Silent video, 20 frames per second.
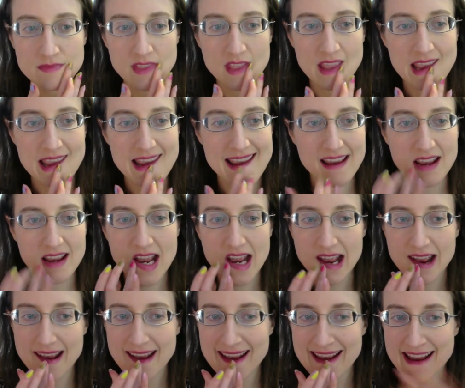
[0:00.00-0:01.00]
And there you
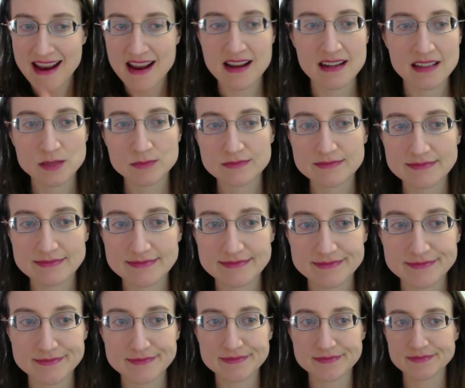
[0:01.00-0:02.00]
go. Pretty nice
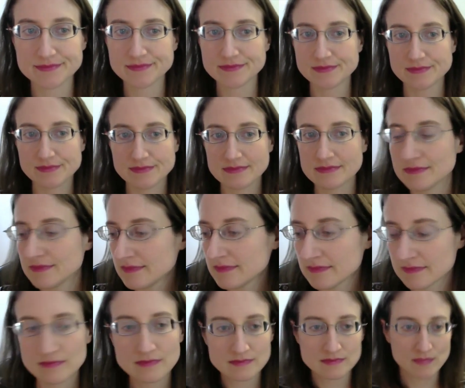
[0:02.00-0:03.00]
lip color that
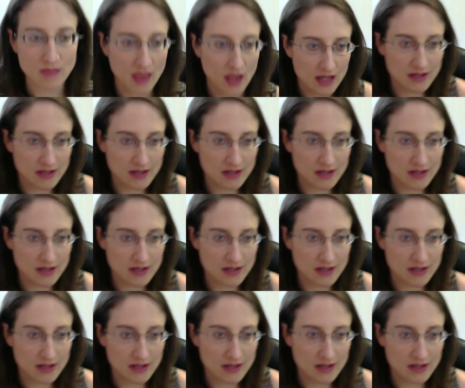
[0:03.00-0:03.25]
really will